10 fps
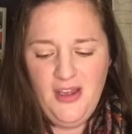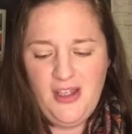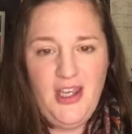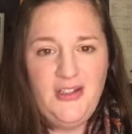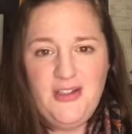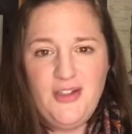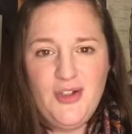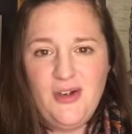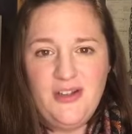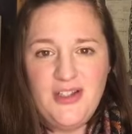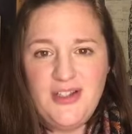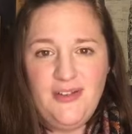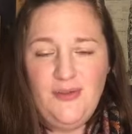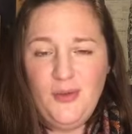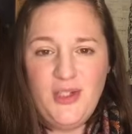kids as young as like
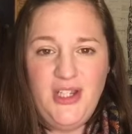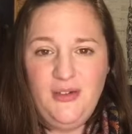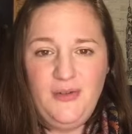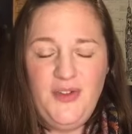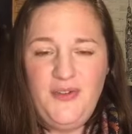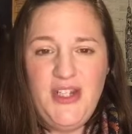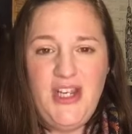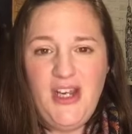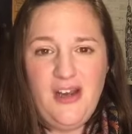14 or 15